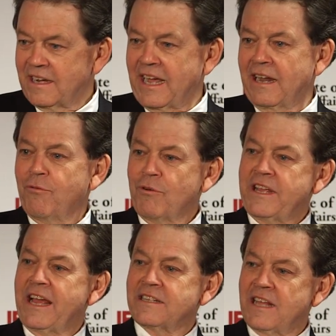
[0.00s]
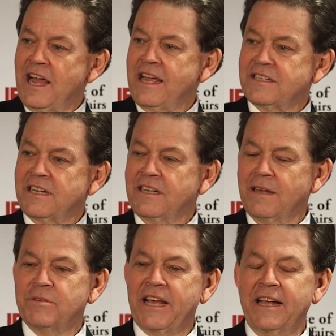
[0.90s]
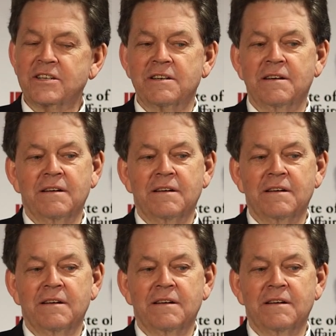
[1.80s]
California has the highest income tax.